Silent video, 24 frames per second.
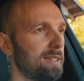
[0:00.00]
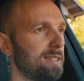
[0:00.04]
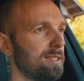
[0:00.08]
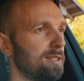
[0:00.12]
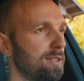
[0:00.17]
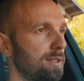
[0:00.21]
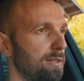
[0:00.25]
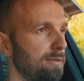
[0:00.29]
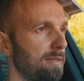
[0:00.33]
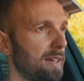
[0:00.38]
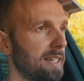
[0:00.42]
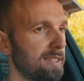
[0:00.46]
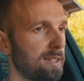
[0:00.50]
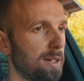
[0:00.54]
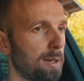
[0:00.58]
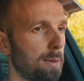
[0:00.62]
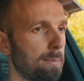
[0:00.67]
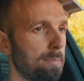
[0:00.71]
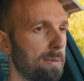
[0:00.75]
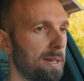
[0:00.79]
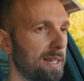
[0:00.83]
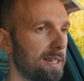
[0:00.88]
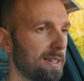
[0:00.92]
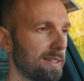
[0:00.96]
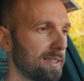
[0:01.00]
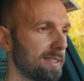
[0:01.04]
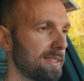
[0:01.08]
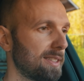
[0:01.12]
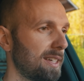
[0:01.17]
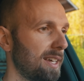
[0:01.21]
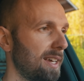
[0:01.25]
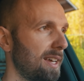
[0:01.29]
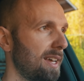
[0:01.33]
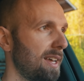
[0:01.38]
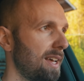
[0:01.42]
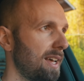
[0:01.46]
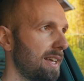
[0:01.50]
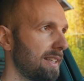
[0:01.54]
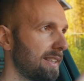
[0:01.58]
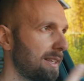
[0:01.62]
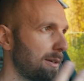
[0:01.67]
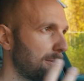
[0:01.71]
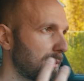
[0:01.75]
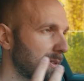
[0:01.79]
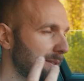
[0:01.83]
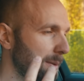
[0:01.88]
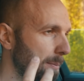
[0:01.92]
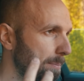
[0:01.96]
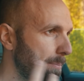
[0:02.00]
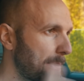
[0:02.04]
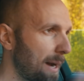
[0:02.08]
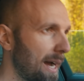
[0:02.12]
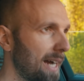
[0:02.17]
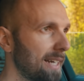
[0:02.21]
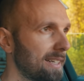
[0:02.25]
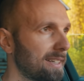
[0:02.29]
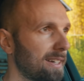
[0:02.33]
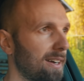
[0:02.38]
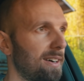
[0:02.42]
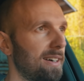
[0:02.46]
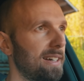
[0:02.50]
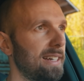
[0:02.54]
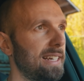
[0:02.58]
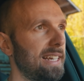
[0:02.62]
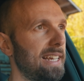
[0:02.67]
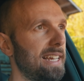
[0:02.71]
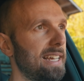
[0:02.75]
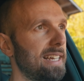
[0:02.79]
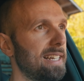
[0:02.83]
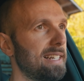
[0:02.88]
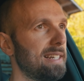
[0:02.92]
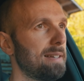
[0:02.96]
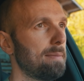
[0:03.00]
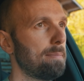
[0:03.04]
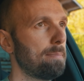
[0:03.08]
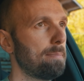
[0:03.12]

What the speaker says: the Two-Face look because there was a bad guy in